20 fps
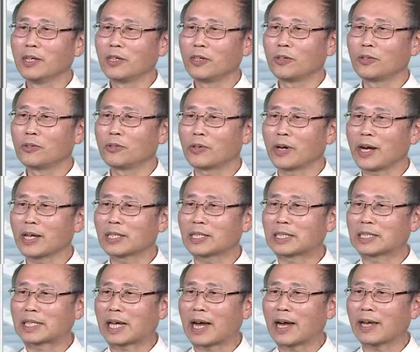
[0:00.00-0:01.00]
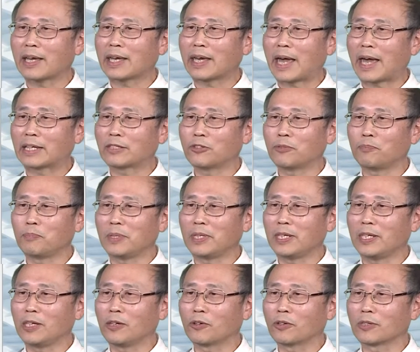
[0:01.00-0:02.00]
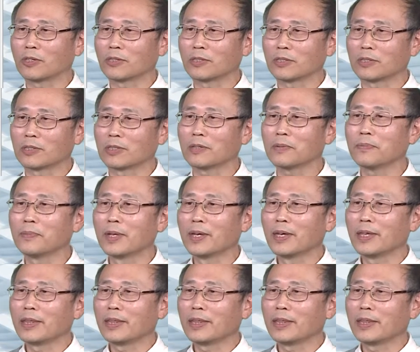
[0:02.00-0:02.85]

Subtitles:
You write sine HB equal to 0,